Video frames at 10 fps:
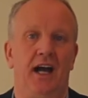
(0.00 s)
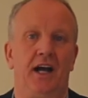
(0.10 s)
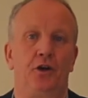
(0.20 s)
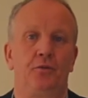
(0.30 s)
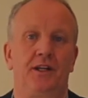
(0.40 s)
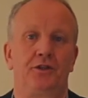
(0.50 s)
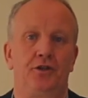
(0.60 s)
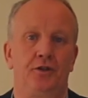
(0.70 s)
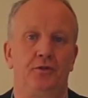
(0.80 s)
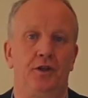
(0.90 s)
and hope that
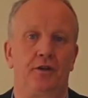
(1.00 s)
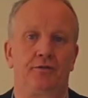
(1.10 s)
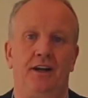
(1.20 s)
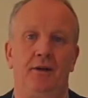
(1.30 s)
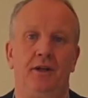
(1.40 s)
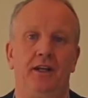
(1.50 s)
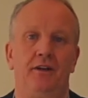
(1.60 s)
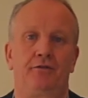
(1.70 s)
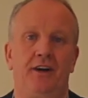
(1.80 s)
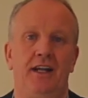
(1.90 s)
you, your family,
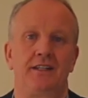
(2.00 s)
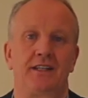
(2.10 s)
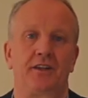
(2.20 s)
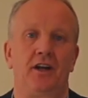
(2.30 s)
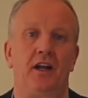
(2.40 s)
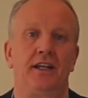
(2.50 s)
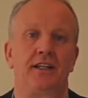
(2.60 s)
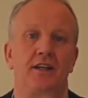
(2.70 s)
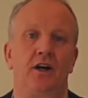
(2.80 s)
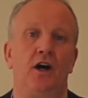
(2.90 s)
friends and
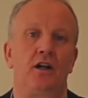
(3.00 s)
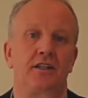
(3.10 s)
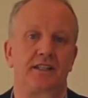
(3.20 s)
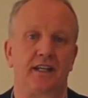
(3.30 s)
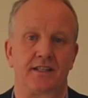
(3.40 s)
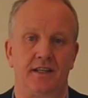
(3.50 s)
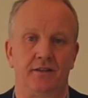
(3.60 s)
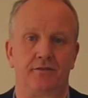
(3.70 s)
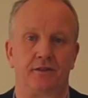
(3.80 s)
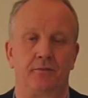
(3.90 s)
colleagues all stay safe.